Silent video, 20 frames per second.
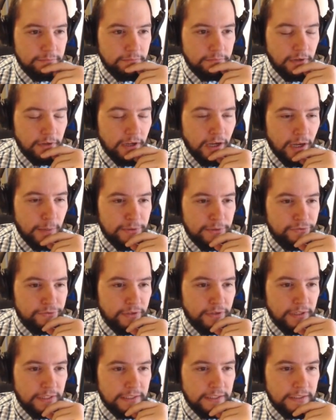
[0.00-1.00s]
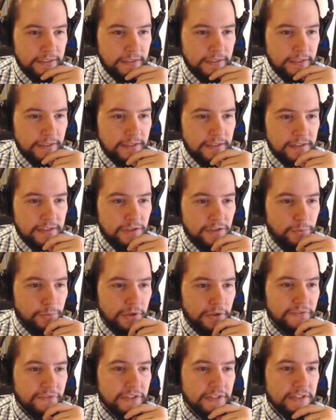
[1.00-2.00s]
Garbage, really. So it's one
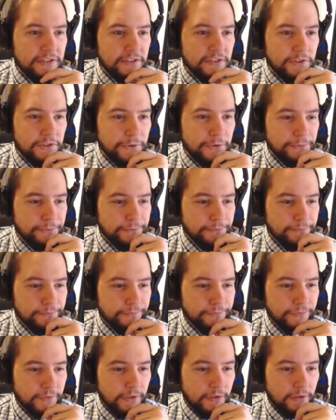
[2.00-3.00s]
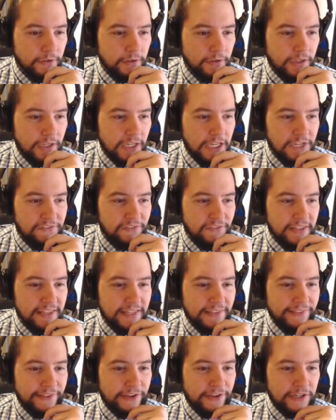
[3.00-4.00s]
of these two. If I
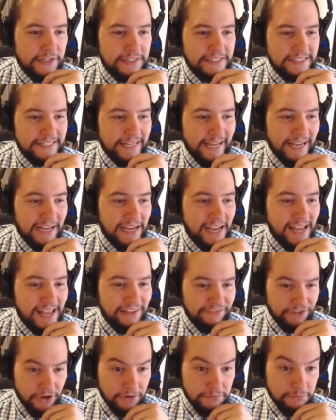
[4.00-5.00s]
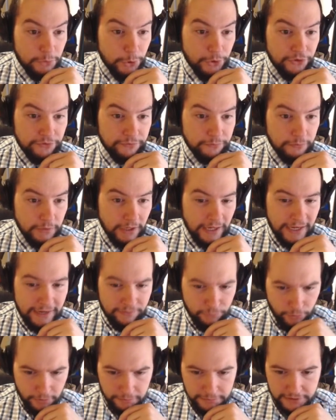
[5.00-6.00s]
think they're going to stack, I have no move. I have
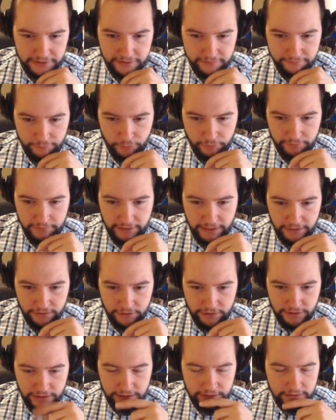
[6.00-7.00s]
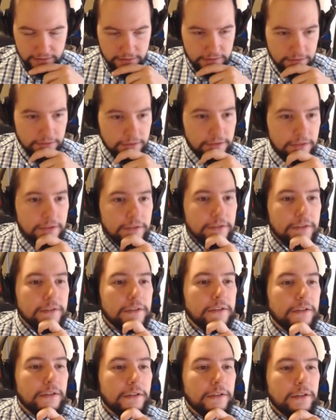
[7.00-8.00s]
1 piece of movement, actually.
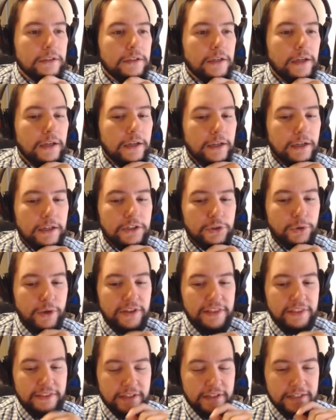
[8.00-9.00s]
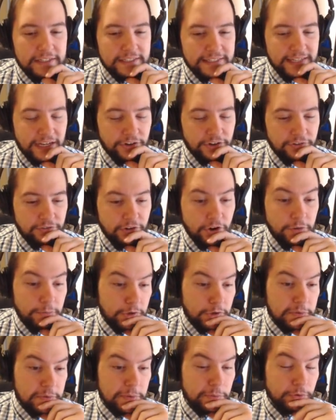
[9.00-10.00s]
Do I think they're going to stack on a row?
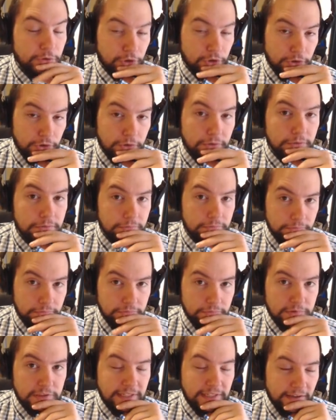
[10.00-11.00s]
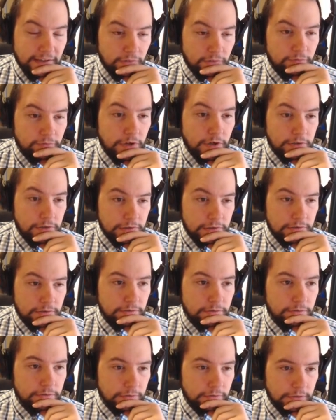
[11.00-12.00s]
Most people do stack on rows.
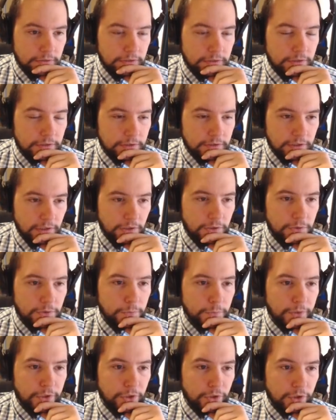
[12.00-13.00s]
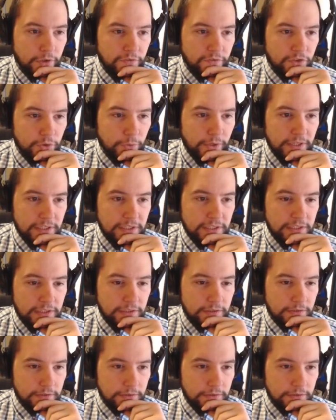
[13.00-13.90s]
So we could go for 20.